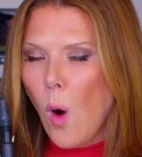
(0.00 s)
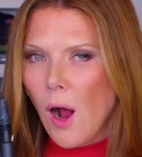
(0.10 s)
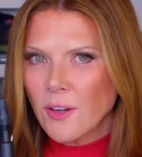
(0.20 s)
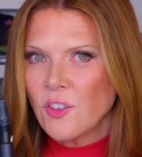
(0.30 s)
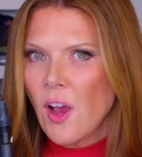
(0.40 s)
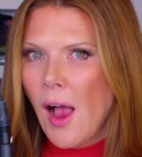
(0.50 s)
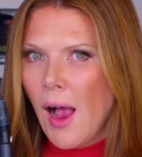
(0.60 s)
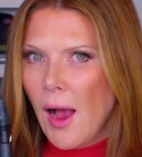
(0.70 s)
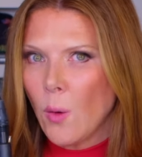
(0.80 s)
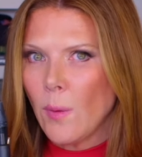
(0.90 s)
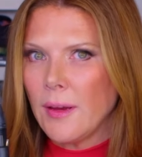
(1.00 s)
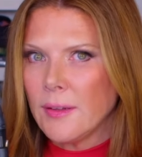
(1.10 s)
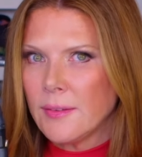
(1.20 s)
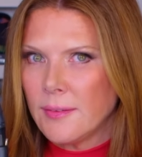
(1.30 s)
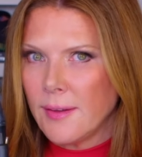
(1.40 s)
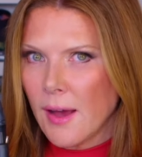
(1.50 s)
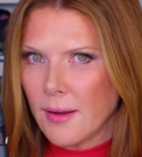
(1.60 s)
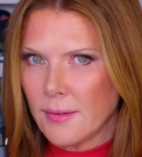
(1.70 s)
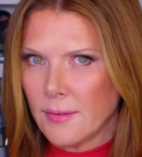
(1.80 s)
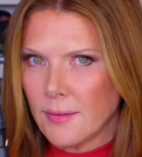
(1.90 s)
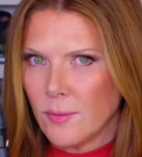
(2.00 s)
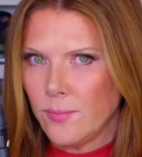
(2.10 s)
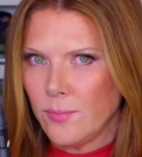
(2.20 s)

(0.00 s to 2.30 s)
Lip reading: Watch how it's done.